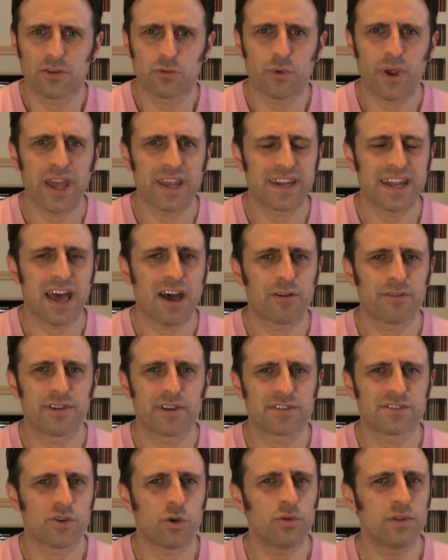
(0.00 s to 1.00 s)
Right now
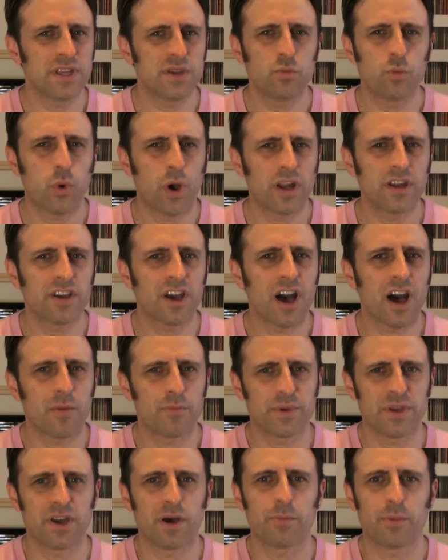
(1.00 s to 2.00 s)
there's only one
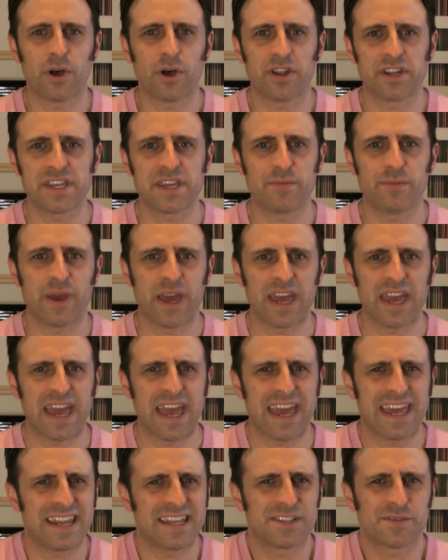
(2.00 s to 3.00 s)
copy up on eBay,
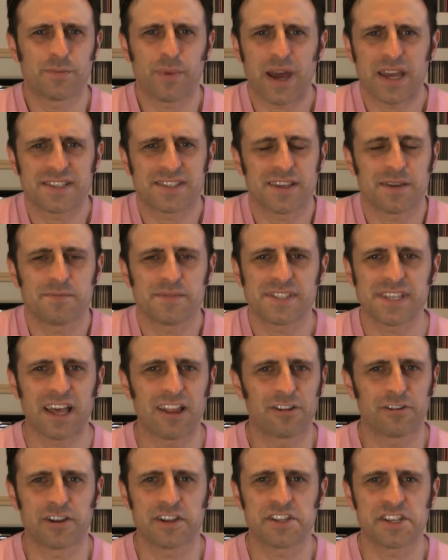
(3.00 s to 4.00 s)
and it's by some
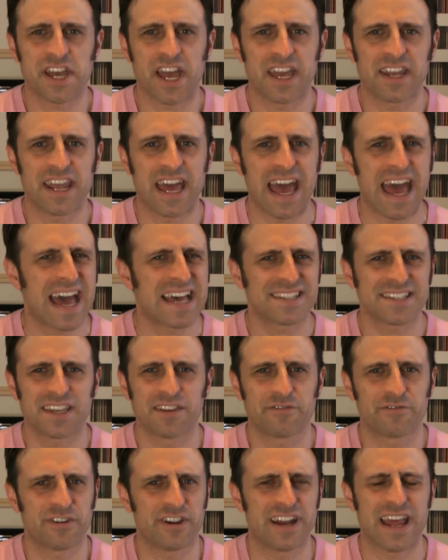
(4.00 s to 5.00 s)
seller in China
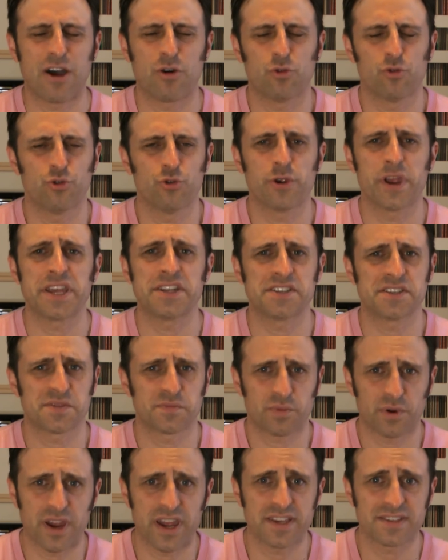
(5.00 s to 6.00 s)
asking for an outrageous
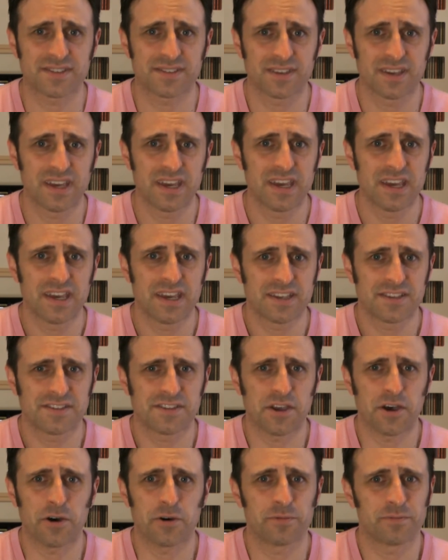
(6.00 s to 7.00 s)
price.
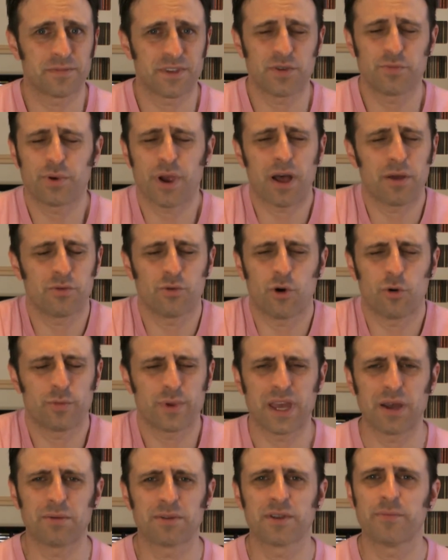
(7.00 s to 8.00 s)
So you probably won't
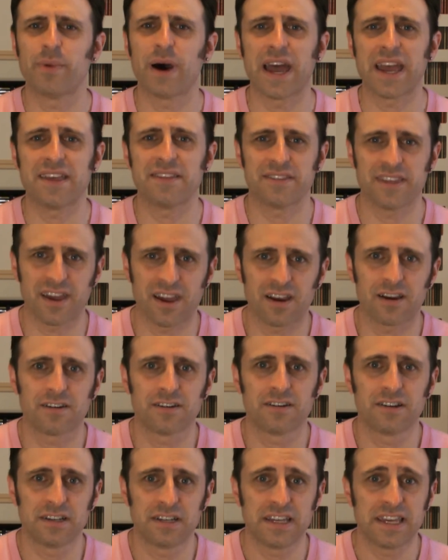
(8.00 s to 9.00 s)
be able to buy it there.
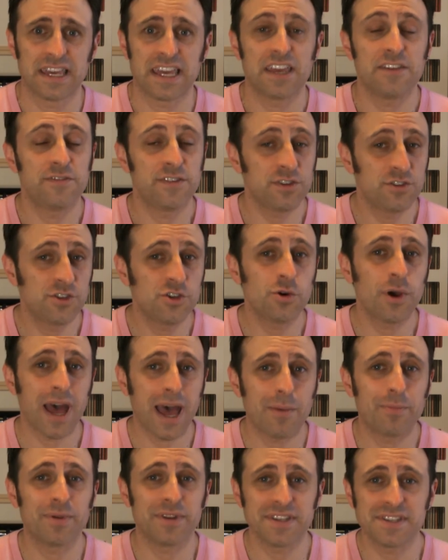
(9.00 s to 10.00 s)
If you do
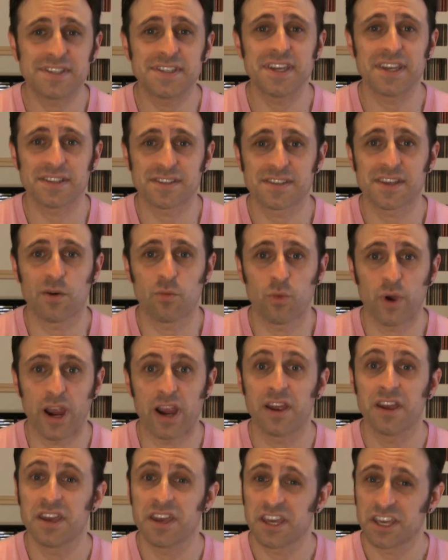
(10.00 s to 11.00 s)
happen to see it
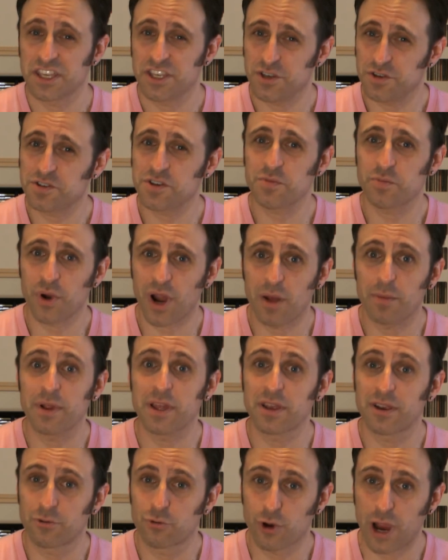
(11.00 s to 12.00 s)
somewhere, you should
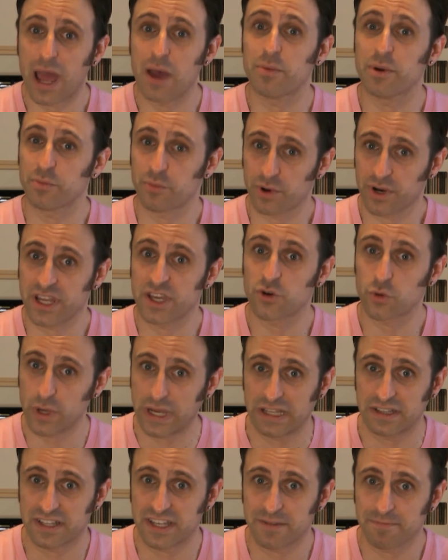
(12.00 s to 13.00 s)
probably grab it pretty
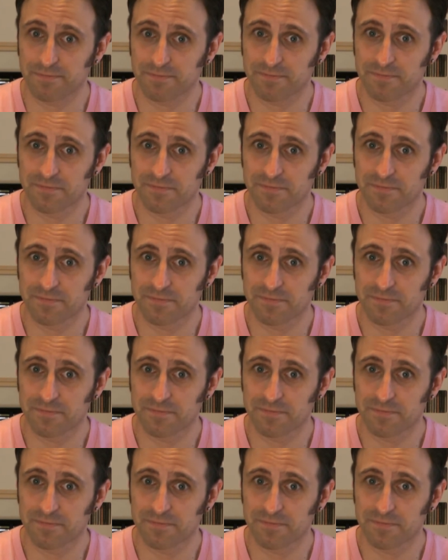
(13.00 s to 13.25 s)
quickly.